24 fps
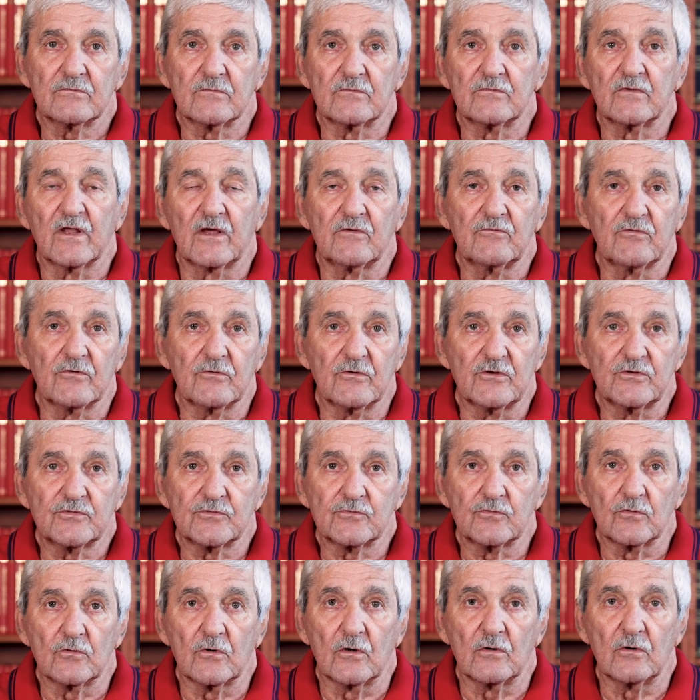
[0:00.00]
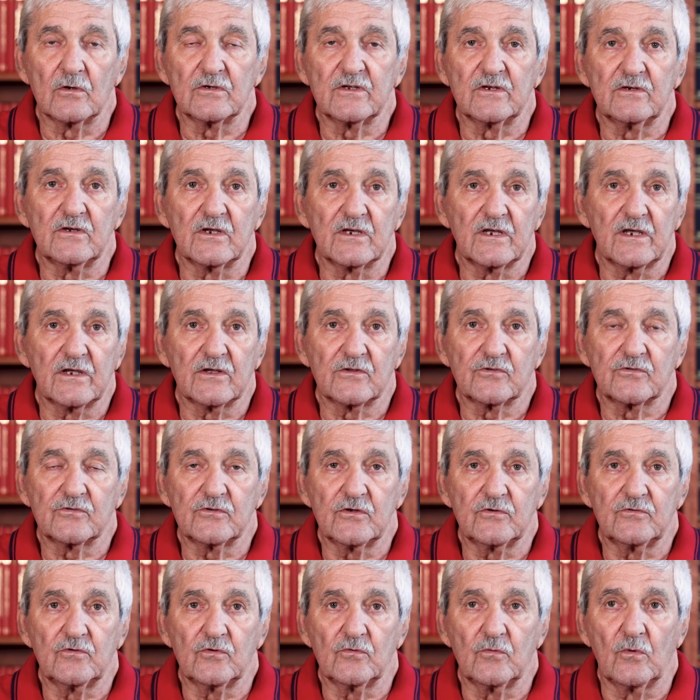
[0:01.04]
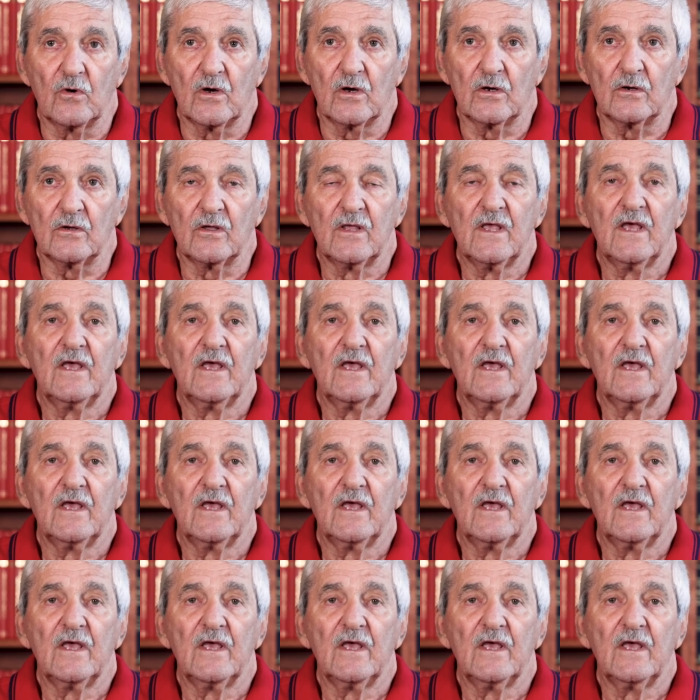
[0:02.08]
not very strong, and you can't see too well,